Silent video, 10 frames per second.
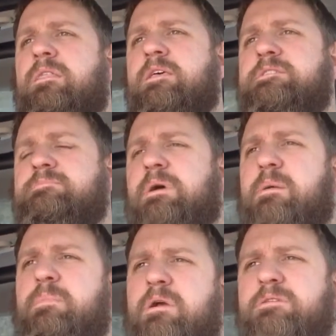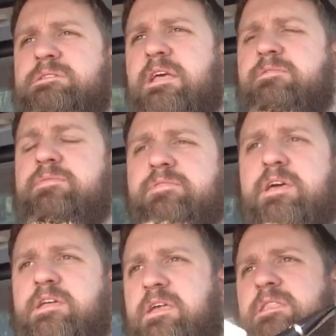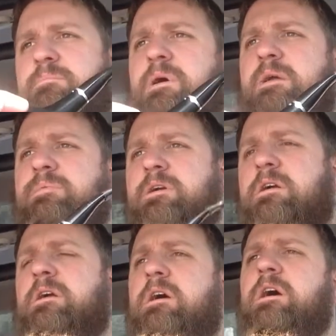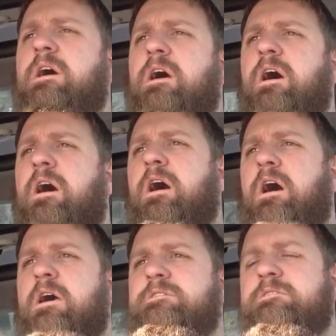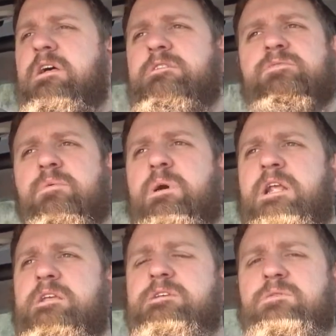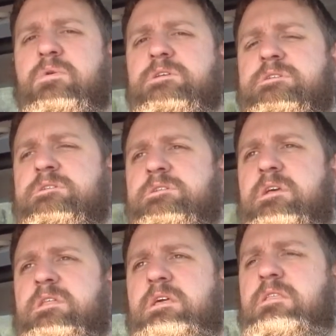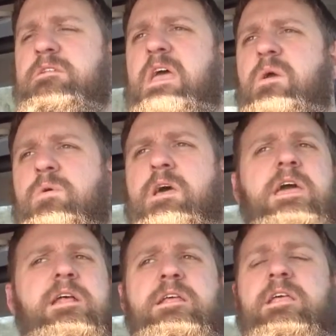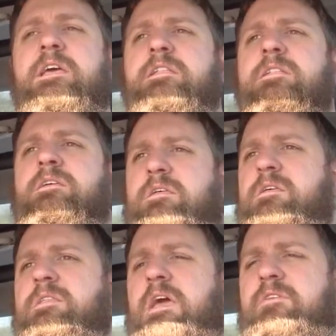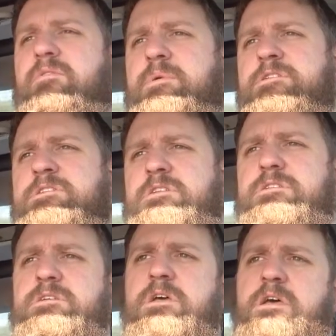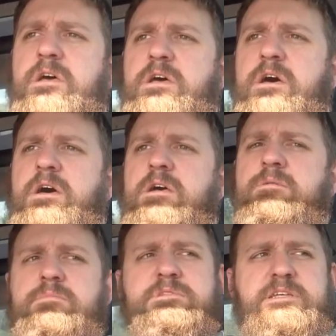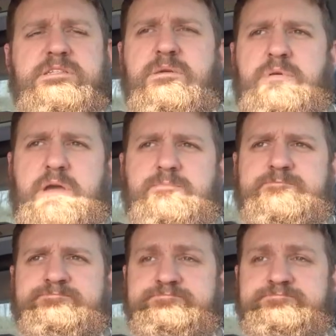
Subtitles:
This Macbarren's Navy Flake in the pipe here is not as full-bodied as it was the other day when I had it in the aforementioned Tinsky pipe.